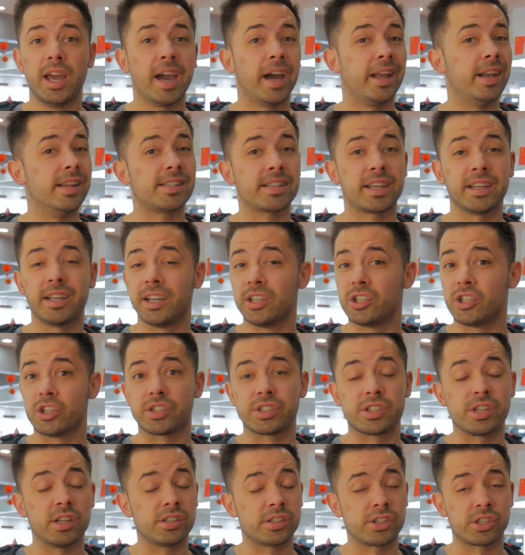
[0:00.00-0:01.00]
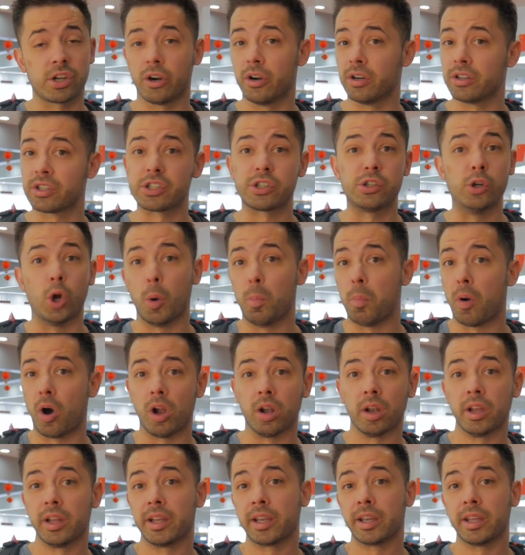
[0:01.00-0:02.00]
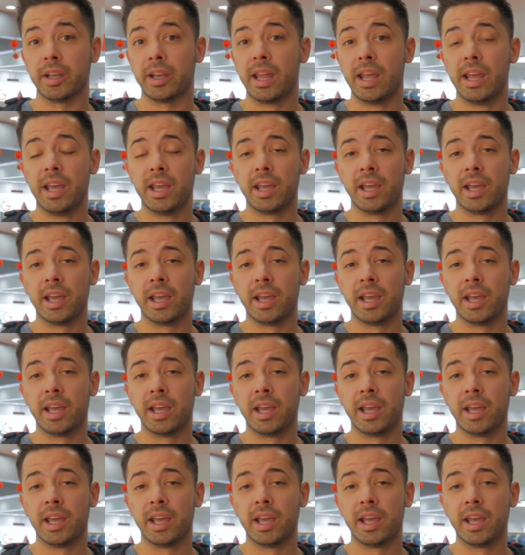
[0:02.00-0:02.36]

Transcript: and it's gonna just start snowballing